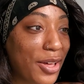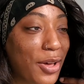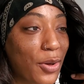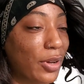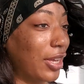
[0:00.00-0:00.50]

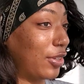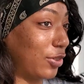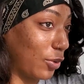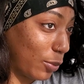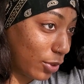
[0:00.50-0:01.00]
Okay,
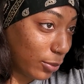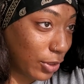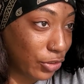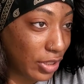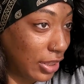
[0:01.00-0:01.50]
so I pretty
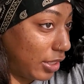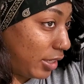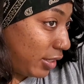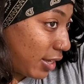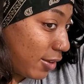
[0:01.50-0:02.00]
much
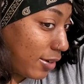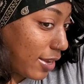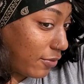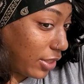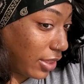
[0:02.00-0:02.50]
laid down
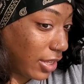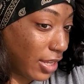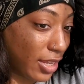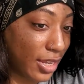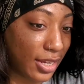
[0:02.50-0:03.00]

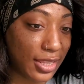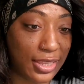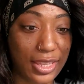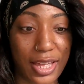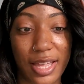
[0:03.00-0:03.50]
everything
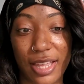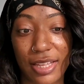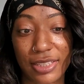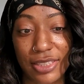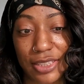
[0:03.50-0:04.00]

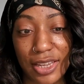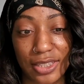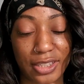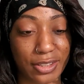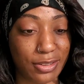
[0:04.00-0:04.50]
that I
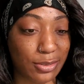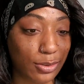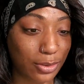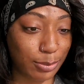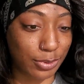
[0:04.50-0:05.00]
needed to.
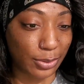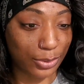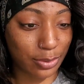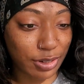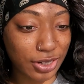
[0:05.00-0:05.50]
I'm so
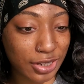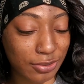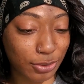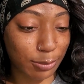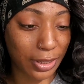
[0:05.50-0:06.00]
sorry
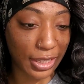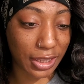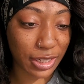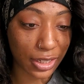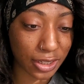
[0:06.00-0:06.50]
for my
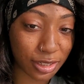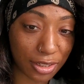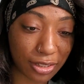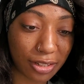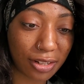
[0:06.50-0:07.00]
lighting.